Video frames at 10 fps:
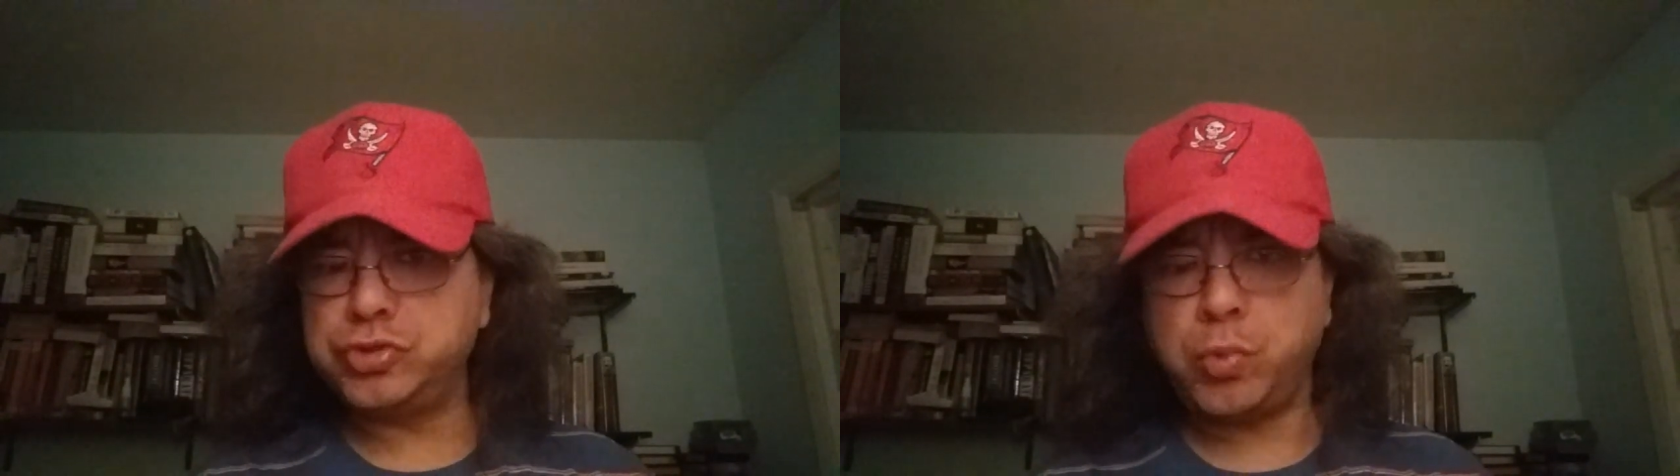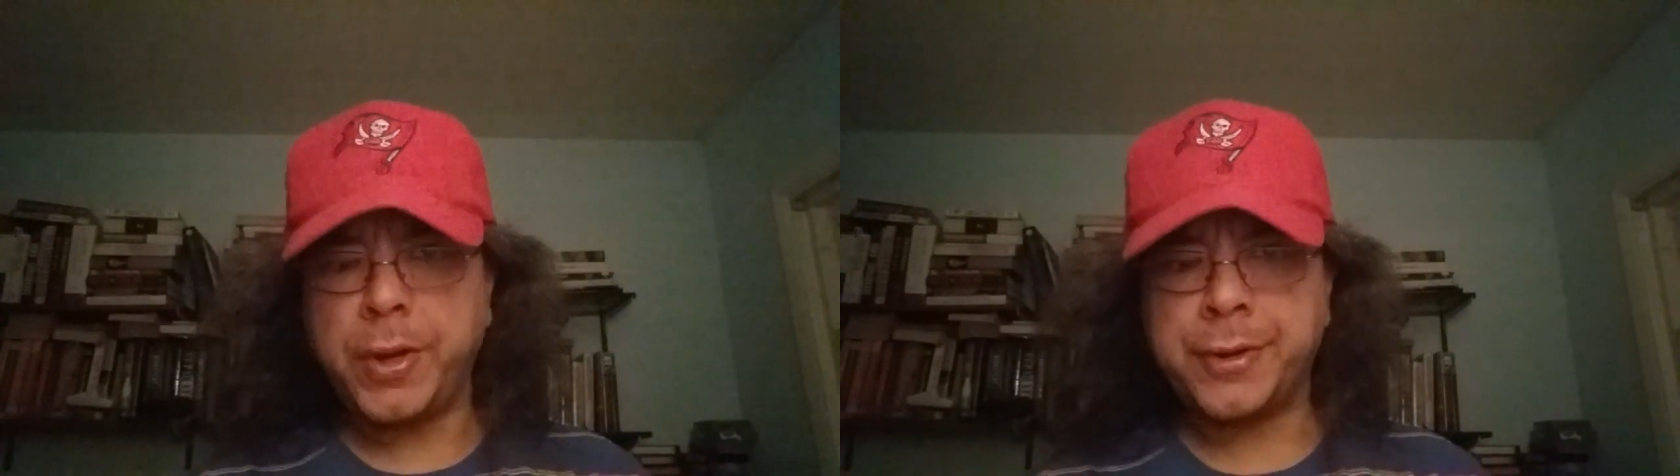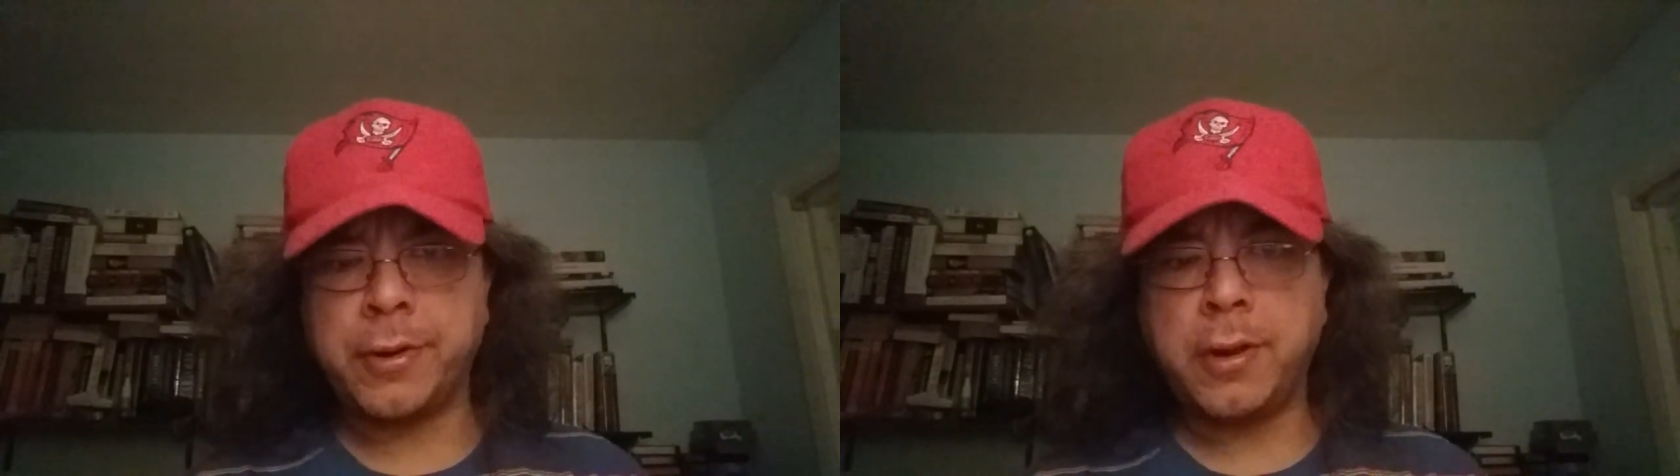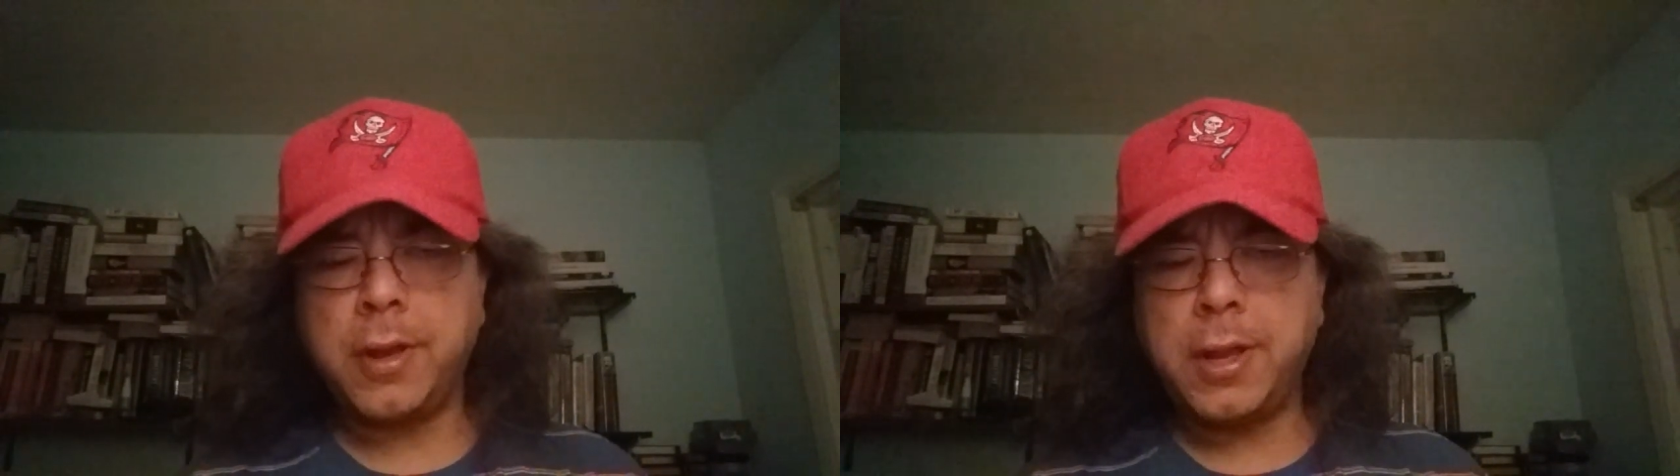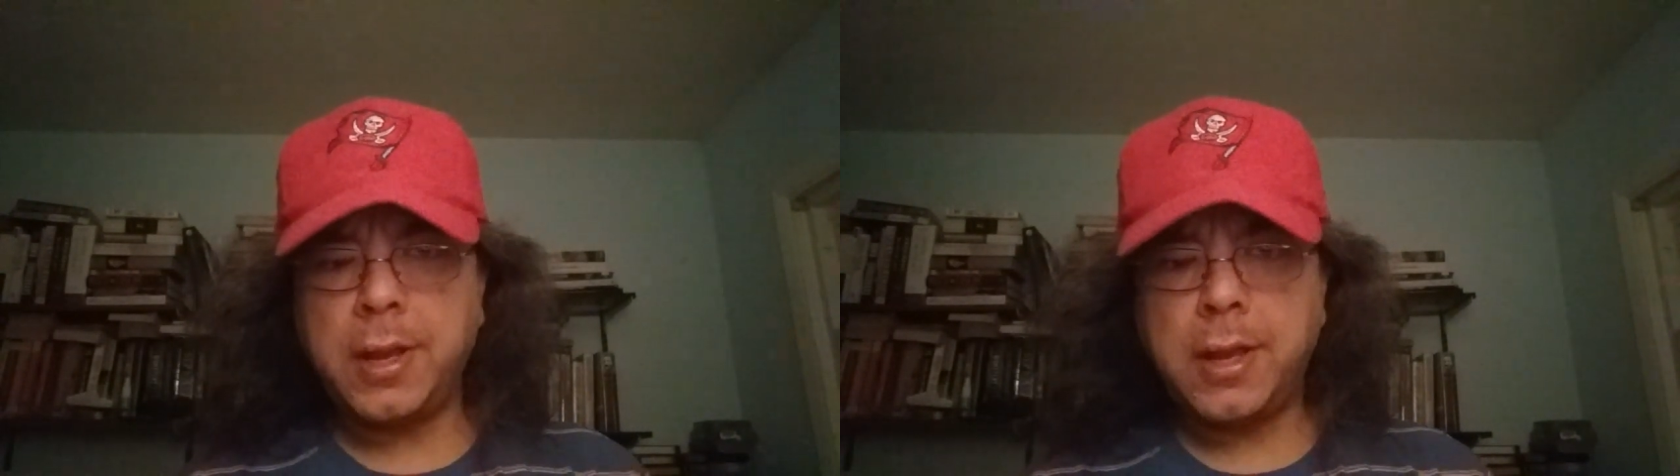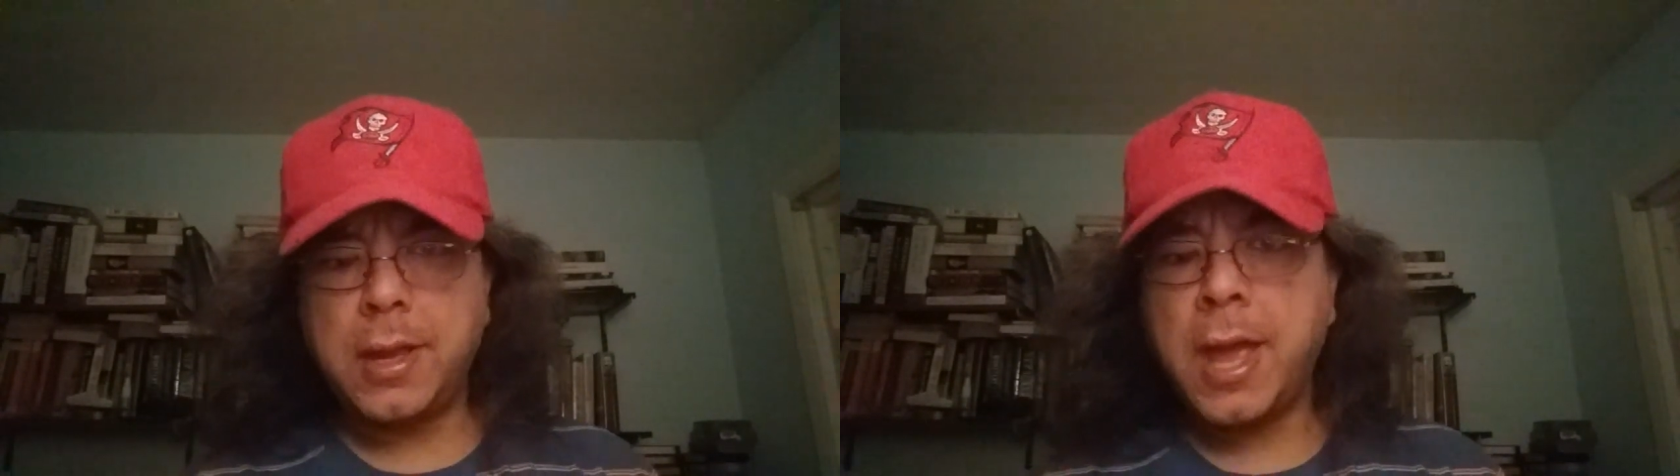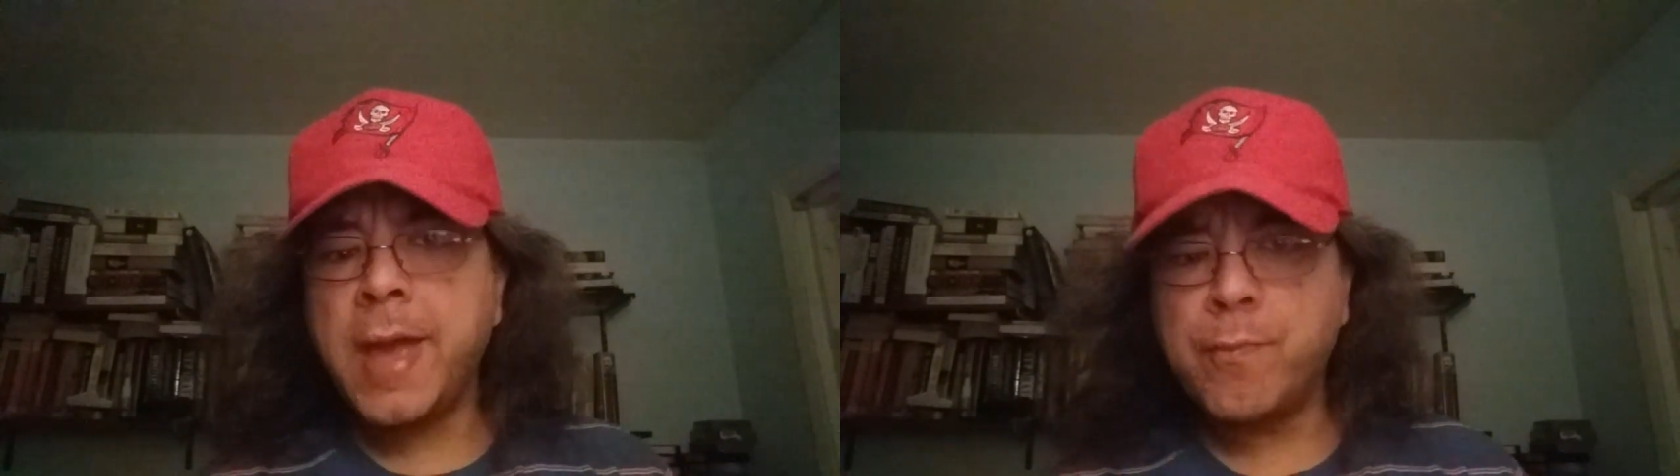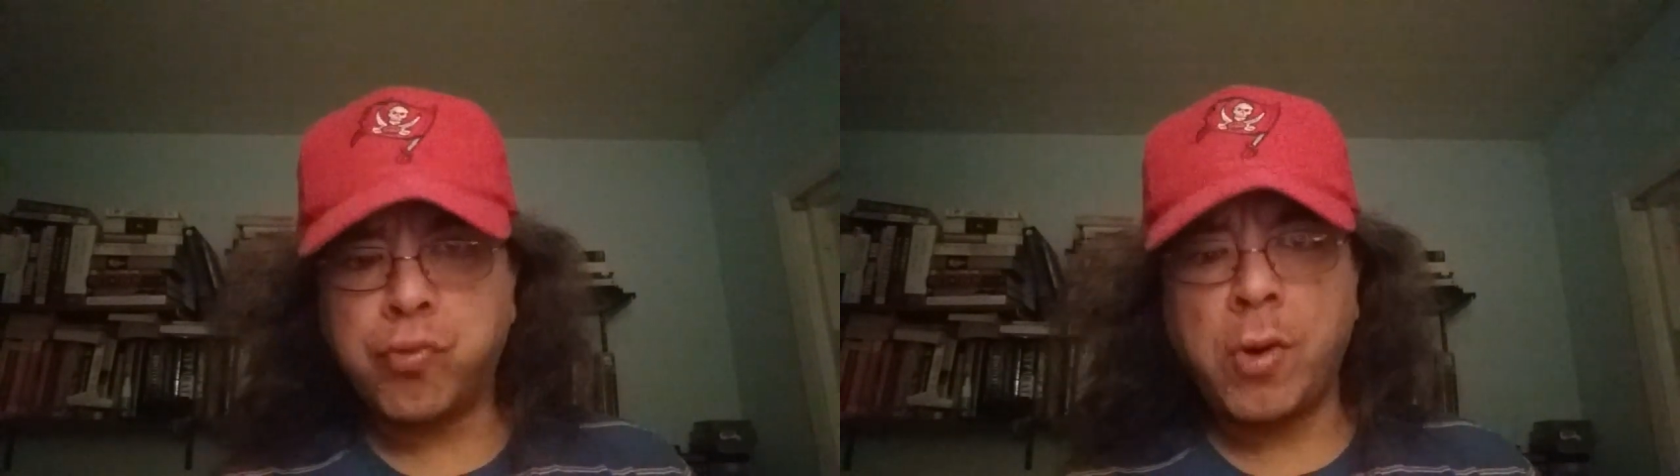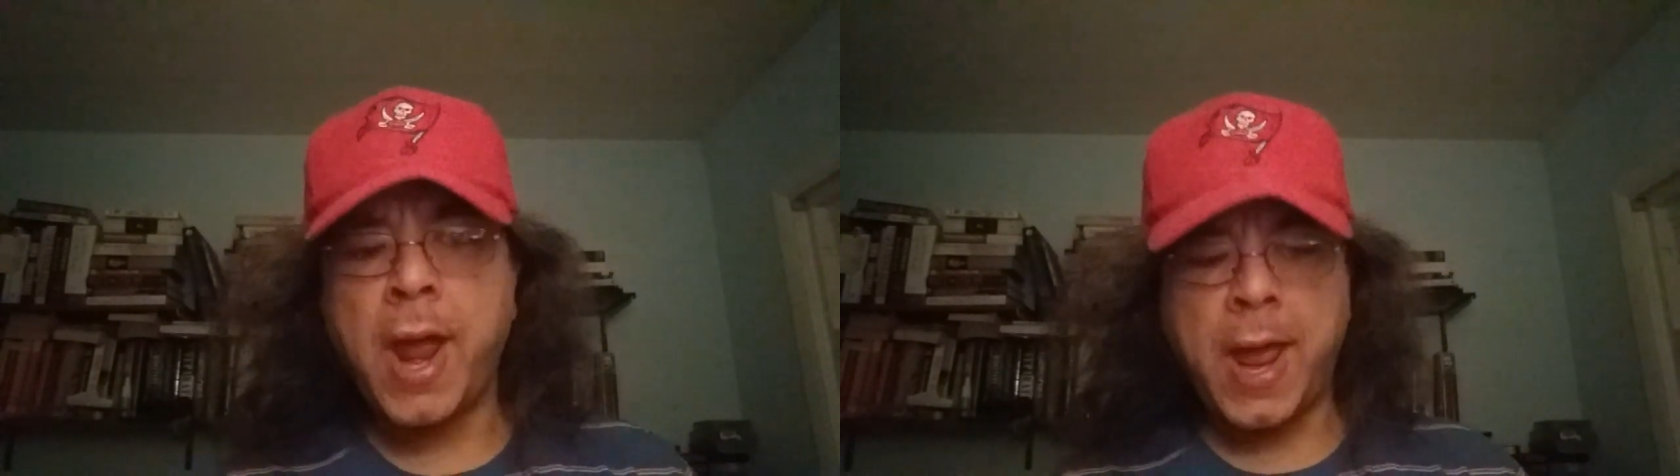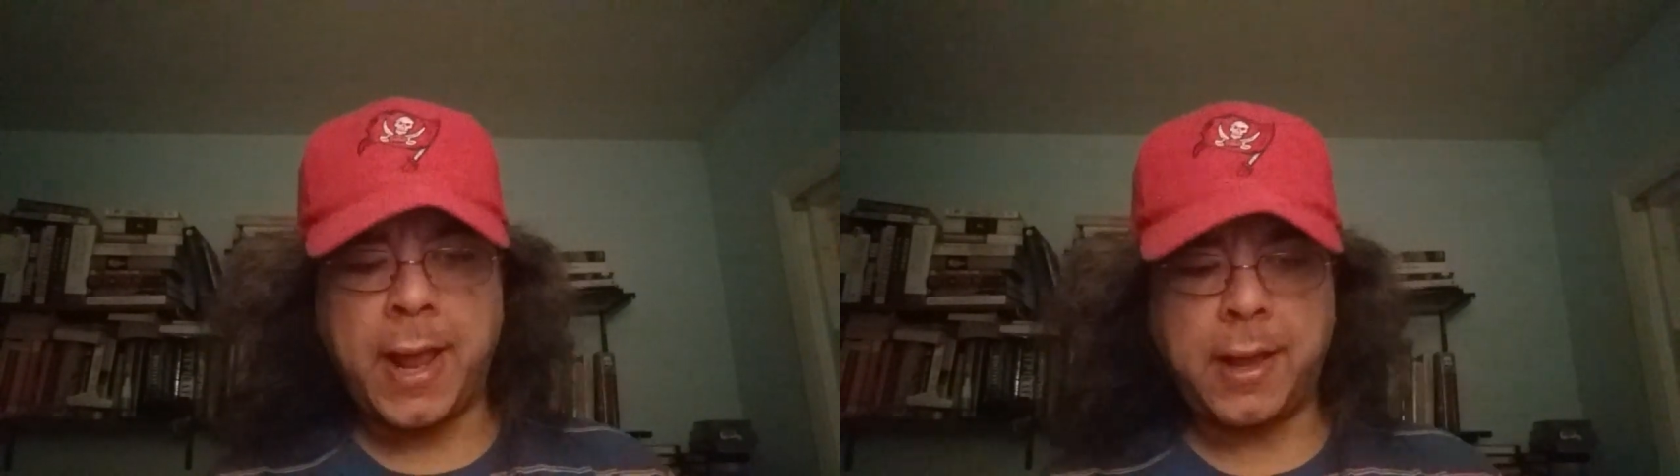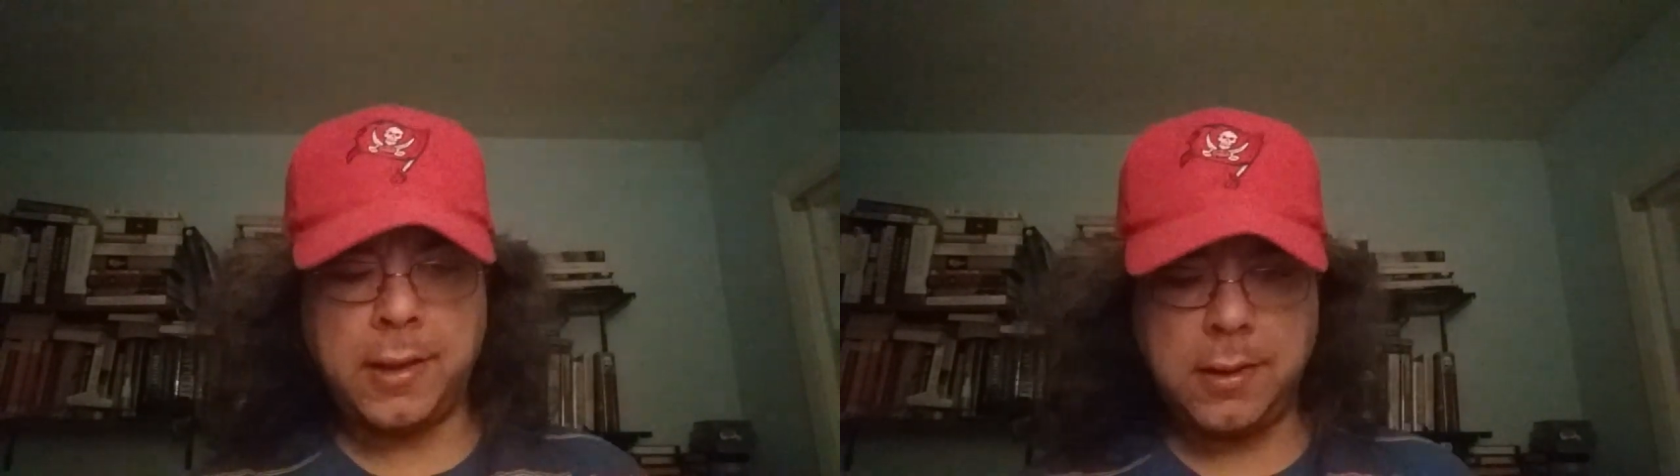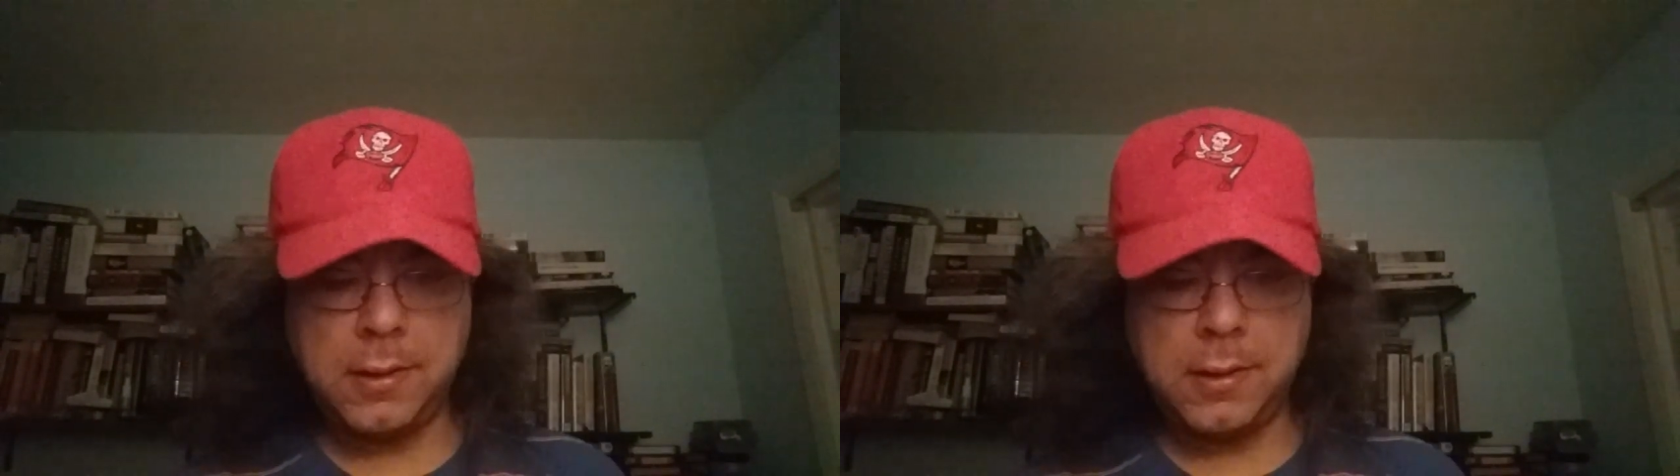Twitter and brag.